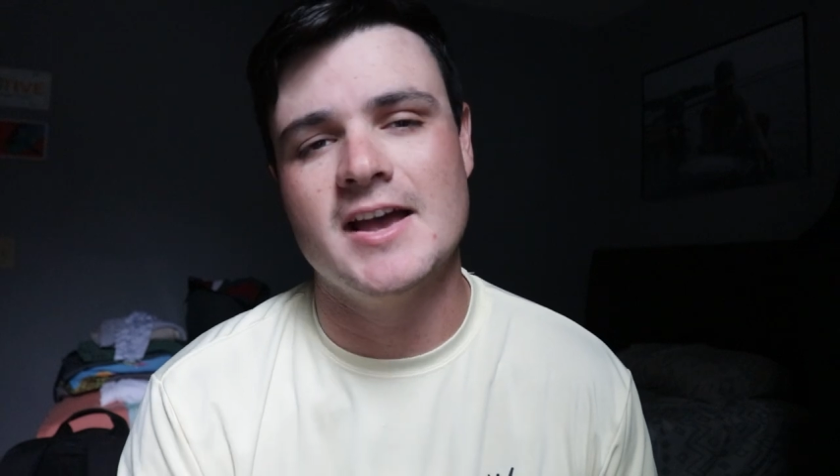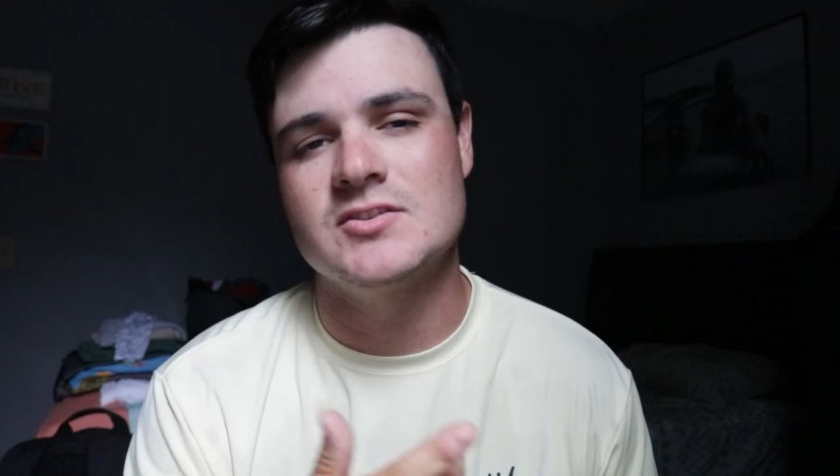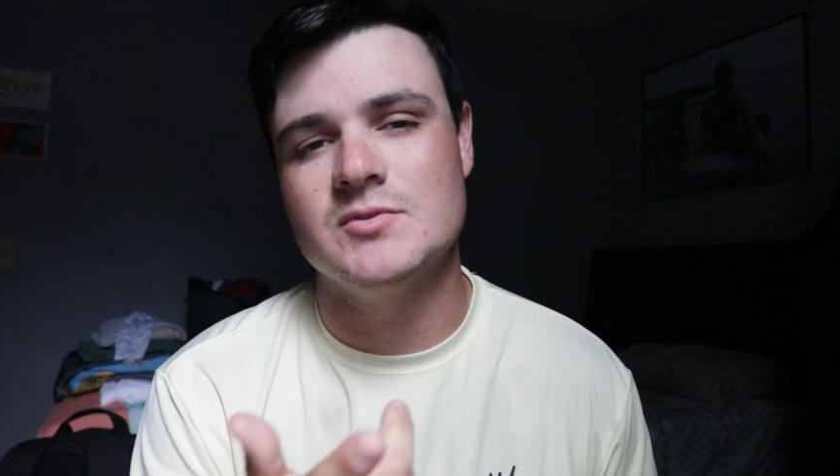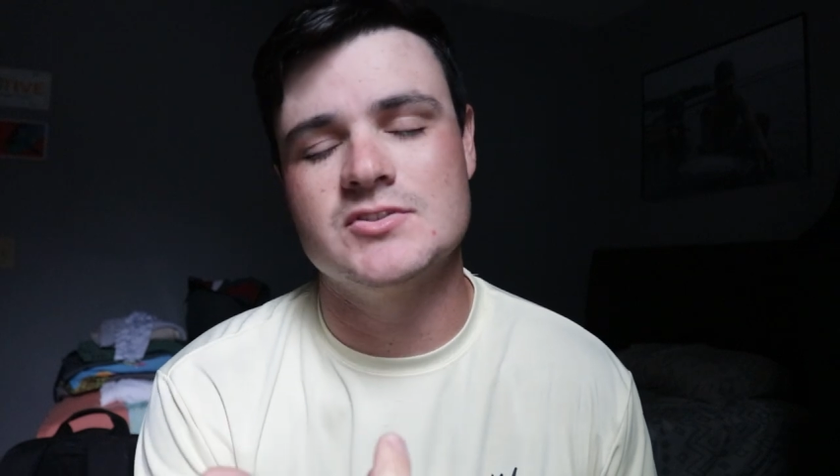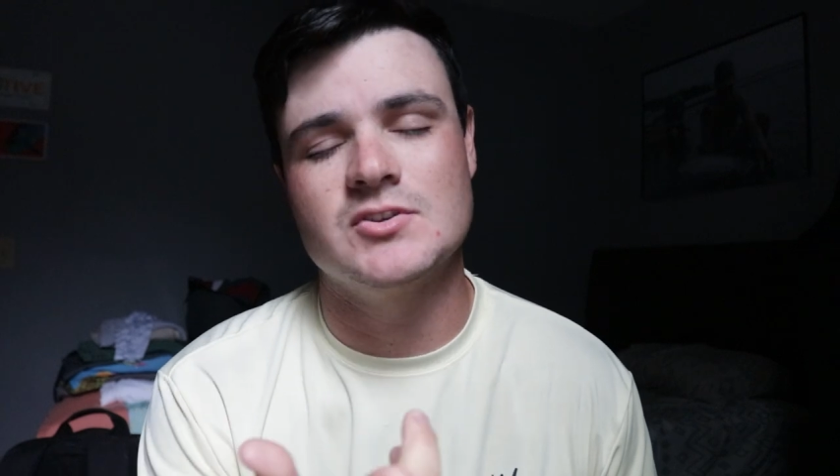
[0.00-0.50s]

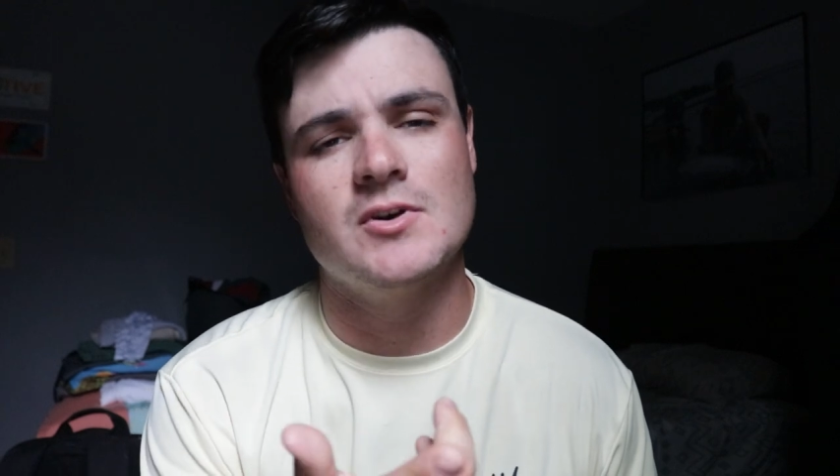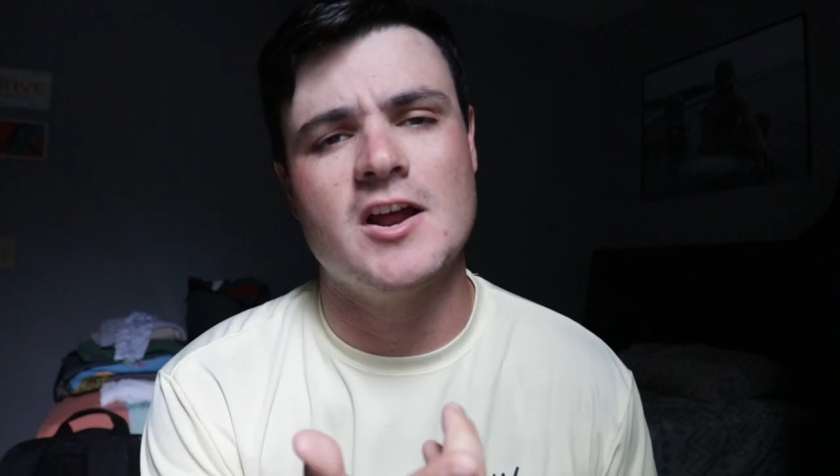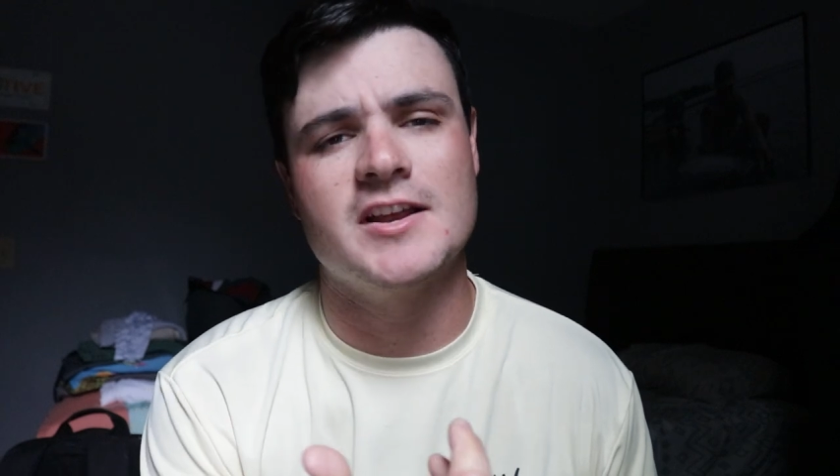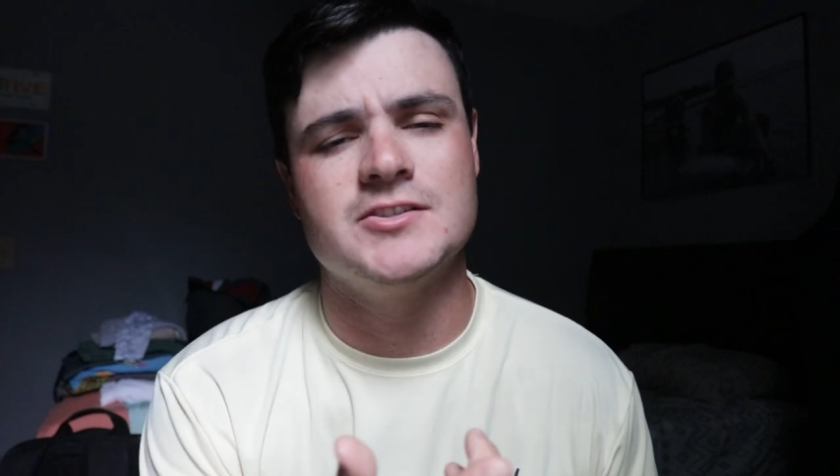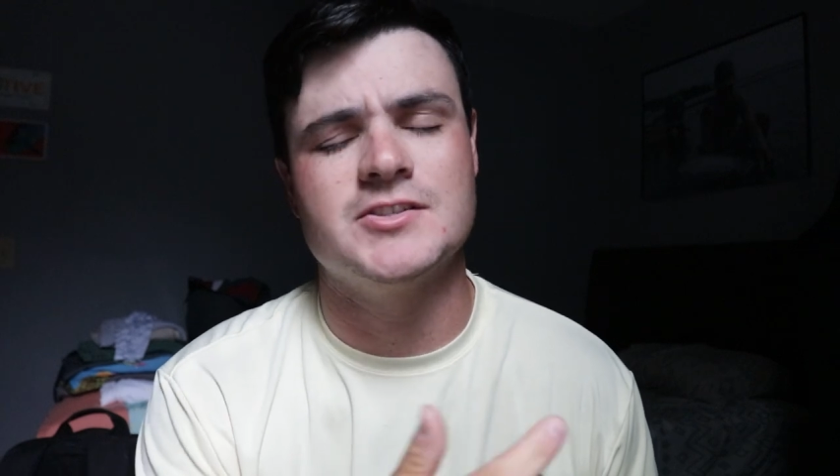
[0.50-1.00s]
as well as the
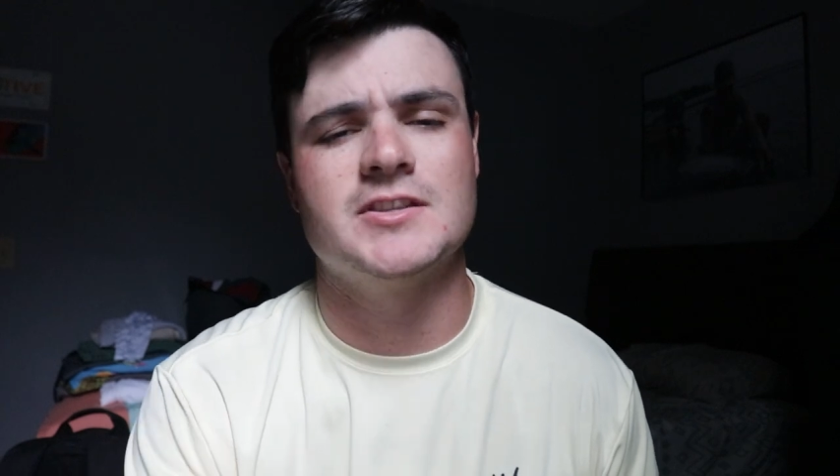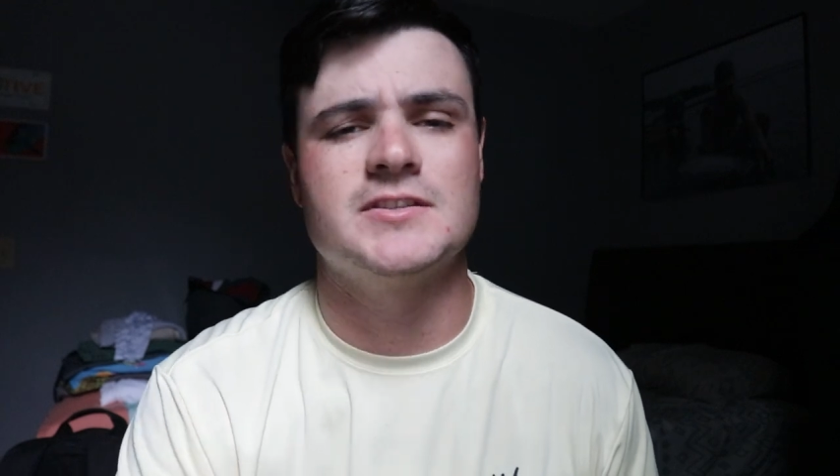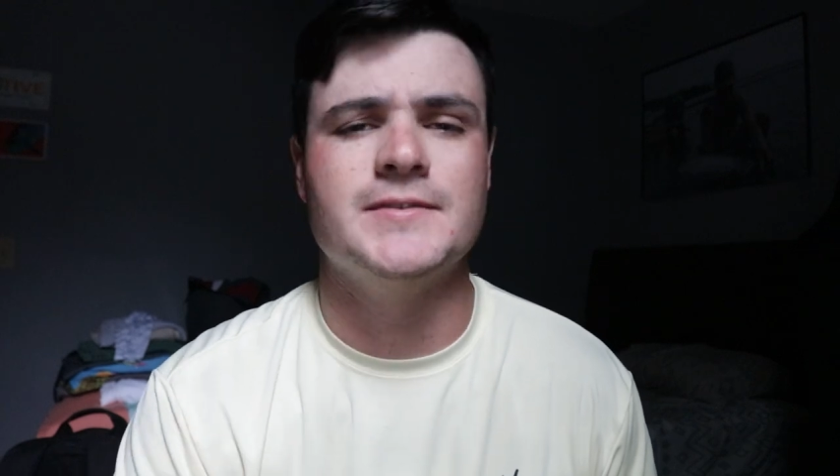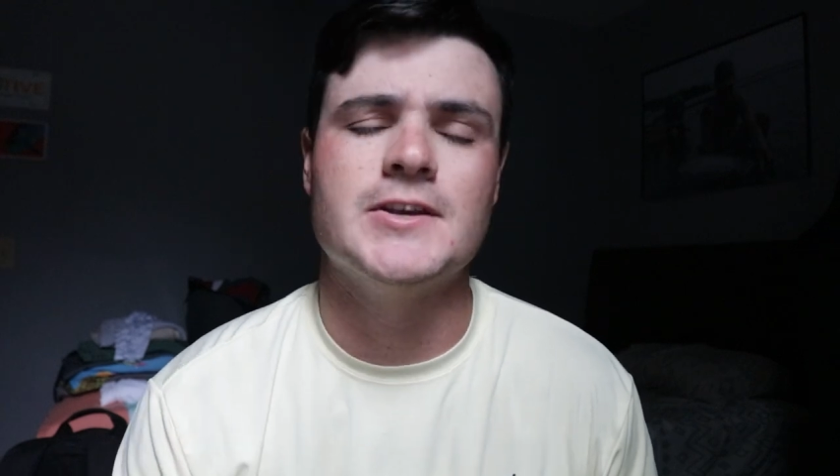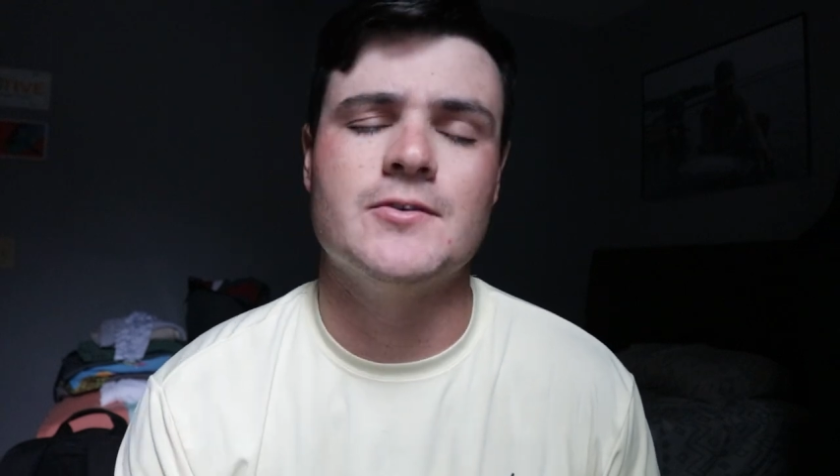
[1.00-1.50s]
rod I used in
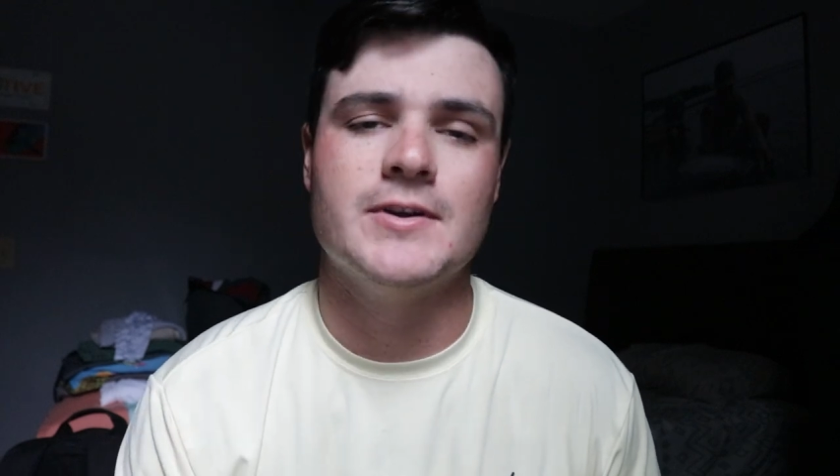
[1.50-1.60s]
this video.